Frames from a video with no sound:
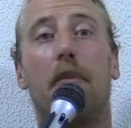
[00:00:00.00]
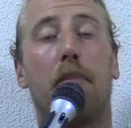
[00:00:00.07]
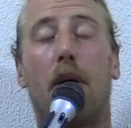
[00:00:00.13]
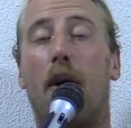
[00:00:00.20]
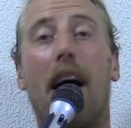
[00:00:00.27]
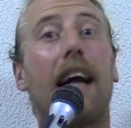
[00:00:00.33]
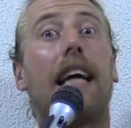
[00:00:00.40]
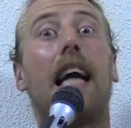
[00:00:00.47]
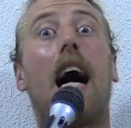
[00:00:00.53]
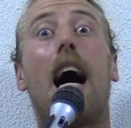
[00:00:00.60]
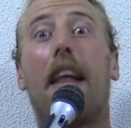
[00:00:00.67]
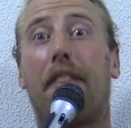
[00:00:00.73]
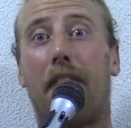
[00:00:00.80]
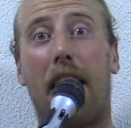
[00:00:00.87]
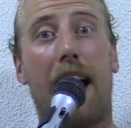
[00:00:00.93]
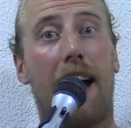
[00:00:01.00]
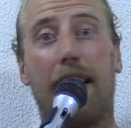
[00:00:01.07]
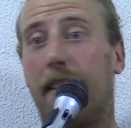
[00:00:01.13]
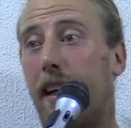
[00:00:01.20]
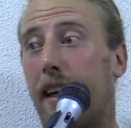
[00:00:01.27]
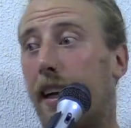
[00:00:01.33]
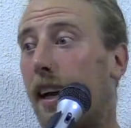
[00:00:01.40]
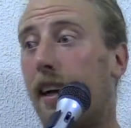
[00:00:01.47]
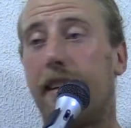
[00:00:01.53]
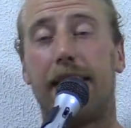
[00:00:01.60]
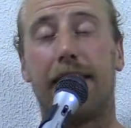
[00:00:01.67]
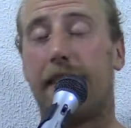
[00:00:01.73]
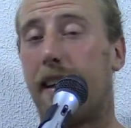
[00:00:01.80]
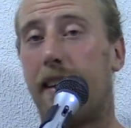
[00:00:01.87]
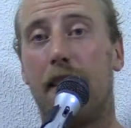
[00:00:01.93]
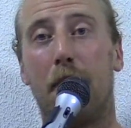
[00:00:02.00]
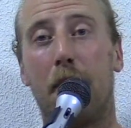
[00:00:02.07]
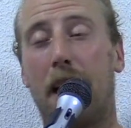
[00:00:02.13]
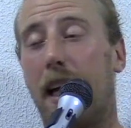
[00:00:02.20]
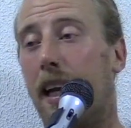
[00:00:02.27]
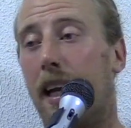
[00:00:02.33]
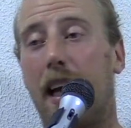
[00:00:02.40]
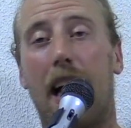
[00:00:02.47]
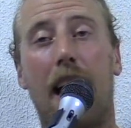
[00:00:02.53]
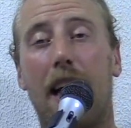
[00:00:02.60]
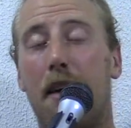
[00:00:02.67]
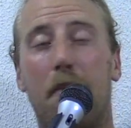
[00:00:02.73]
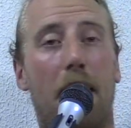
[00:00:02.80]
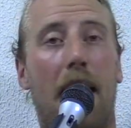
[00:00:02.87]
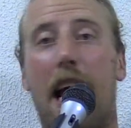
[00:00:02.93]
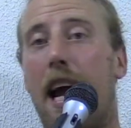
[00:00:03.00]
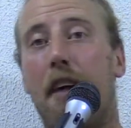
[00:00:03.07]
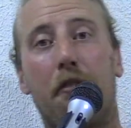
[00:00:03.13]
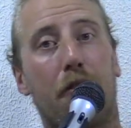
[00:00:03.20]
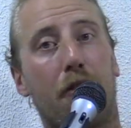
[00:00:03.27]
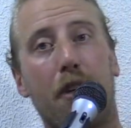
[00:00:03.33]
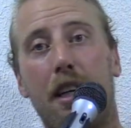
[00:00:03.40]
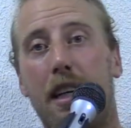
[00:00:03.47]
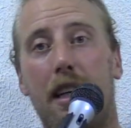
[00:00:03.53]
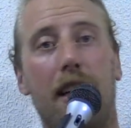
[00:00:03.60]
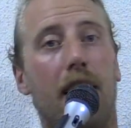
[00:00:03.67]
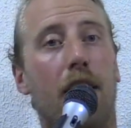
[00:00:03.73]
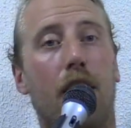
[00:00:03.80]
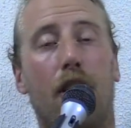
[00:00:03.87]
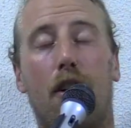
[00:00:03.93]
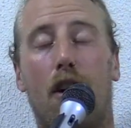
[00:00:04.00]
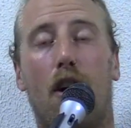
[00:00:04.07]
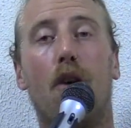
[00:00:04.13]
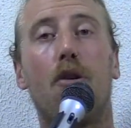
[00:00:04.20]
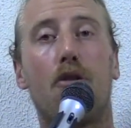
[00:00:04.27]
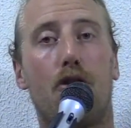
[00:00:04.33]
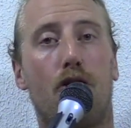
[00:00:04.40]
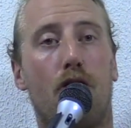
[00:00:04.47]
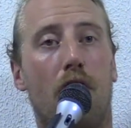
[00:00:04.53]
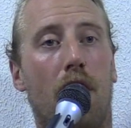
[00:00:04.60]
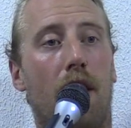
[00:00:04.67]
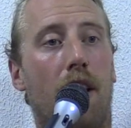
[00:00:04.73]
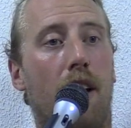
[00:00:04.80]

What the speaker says: Bro, I got that. Like I said in the beginning, I am every coach.